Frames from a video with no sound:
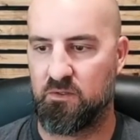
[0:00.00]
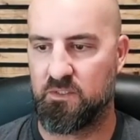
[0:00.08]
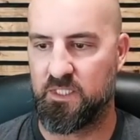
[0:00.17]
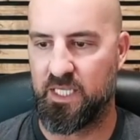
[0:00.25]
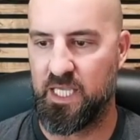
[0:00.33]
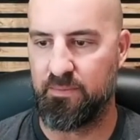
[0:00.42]

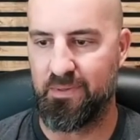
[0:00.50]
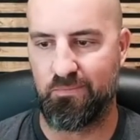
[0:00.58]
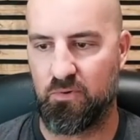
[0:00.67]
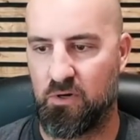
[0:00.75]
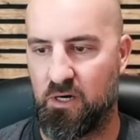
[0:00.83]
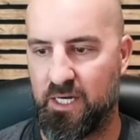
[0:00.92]
to keep it
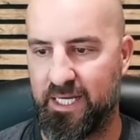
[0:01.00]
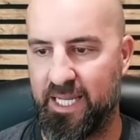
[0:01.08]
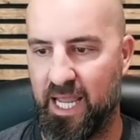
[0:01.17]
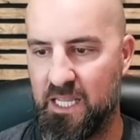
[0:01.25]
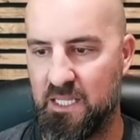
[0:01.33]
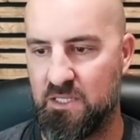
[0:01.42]
broad.
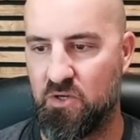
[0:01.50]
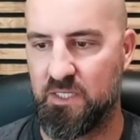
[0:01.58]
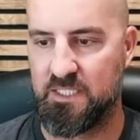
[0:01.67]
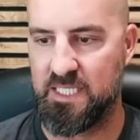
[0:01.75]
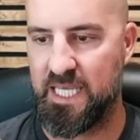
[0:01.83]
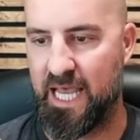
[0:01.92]
Again, you can
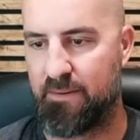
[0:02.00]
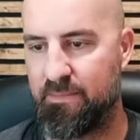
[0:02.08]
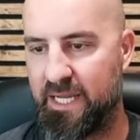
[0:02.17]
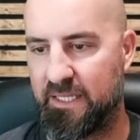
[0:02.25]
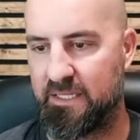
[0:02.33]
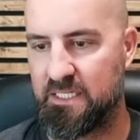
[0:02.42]
see how
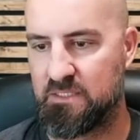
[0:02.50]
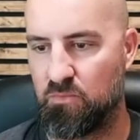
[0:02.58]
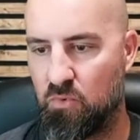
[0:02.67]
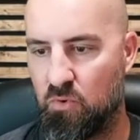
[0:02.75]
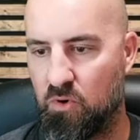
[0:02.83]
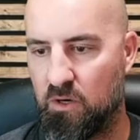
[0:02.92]
making this
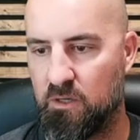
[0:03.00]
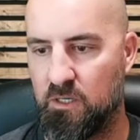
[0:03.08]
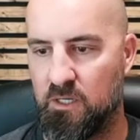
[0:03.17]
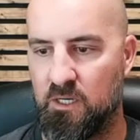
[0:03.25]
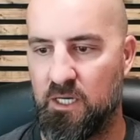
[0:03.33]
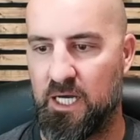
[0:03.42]
more
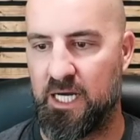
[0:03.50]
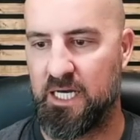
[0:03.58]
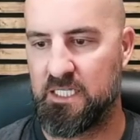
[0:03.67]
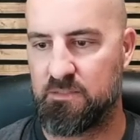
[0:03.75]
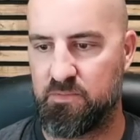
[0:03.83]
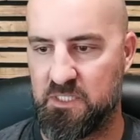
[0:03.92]

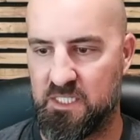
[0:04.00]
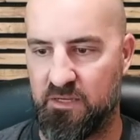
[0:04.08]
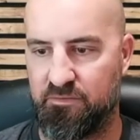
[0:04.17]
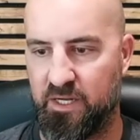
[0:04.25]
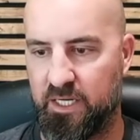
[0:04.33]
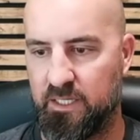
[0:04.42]
uh,
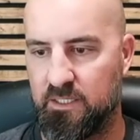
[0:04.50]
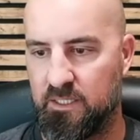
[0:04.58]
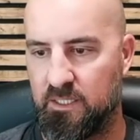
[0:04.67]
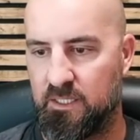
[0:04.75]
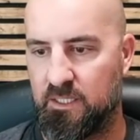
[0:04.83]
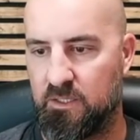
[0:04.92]
specific
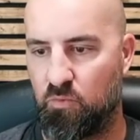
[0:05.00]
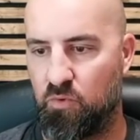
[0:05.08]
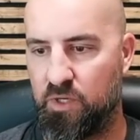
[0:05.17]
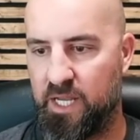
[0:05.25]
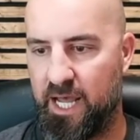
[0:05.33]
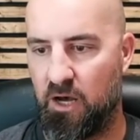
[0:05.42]

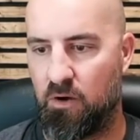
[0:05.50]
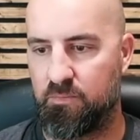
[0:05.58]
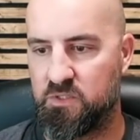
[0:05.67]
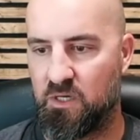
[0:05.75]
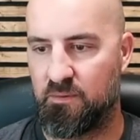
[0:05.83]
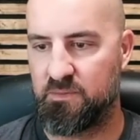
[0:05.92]
would help.
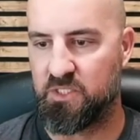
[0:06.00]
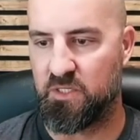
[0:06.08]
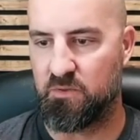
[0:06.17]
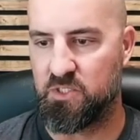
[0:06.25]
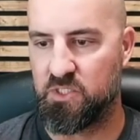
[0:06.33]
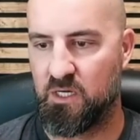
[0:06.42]
So I'm just
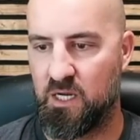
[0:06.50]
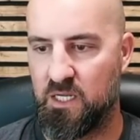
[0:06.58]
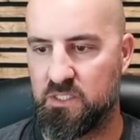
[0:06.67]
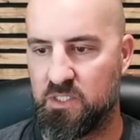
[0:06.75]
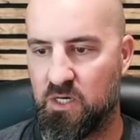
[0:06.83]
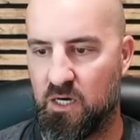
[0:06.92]
gonna do
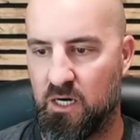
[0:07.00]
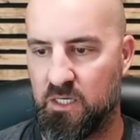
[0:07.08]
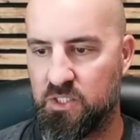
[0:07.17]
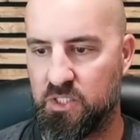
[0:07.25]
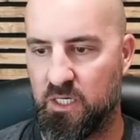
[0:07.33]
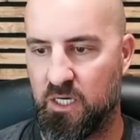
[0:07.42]
insurance, car
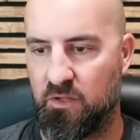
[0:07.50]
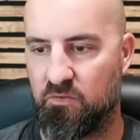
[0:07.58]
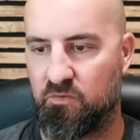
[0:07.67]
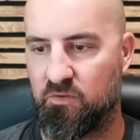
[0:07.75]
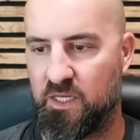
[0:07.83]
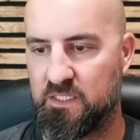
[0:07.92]

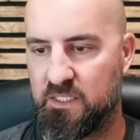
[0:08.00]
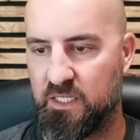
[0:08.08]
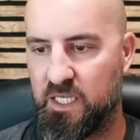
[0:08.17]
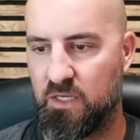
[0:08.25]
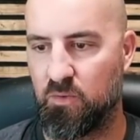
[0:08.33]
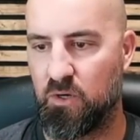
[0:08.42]
insurance as the
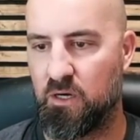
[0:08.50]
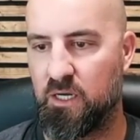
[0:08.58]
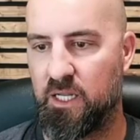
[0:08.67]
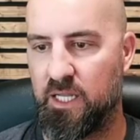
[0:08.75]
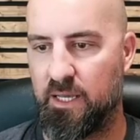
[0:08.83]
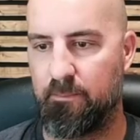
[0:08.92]
keyword,
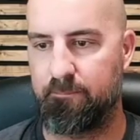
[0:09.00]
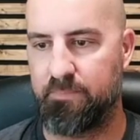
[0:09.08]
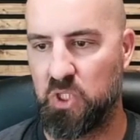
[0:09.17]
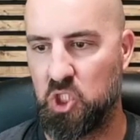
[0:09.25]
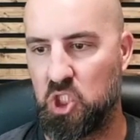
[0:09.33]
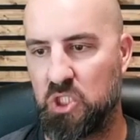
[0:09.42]
and then
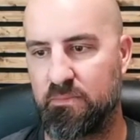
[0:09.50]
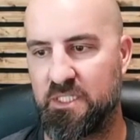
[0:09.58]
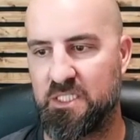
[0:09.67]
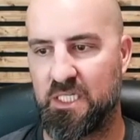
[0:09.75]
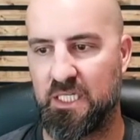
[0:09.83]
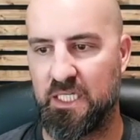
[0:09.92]
boom,
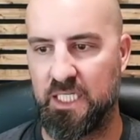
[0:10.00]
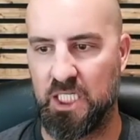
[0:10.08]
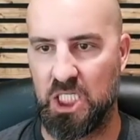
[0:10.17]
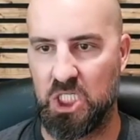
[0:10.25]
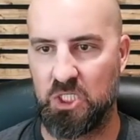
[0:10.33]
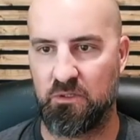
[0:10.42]
it's
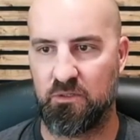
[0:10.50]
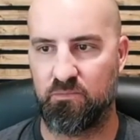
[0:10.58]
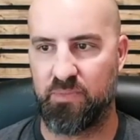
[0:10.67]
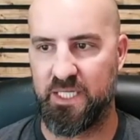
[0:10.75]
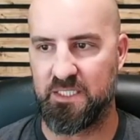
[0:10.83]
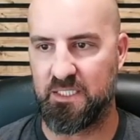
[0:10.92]
gonna
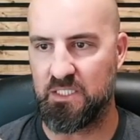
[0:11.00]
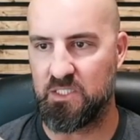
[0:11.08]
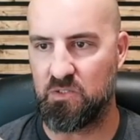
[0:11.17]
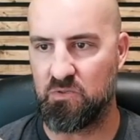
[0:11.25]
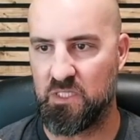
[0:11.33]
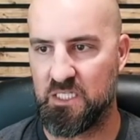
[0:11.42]
basically
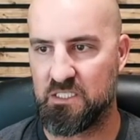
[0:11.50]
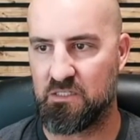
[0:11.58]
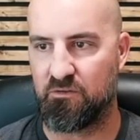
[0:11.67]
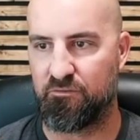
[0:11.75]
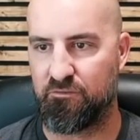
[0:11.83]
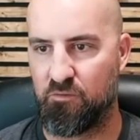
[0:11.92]
do this
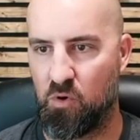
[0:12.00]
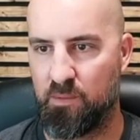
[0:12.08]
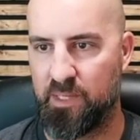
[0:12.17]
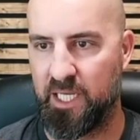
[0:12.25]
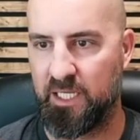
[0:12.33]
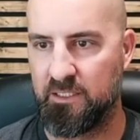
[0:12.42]
for
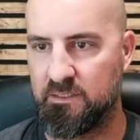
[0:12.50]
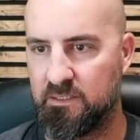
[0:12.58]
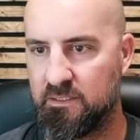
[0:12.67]
me.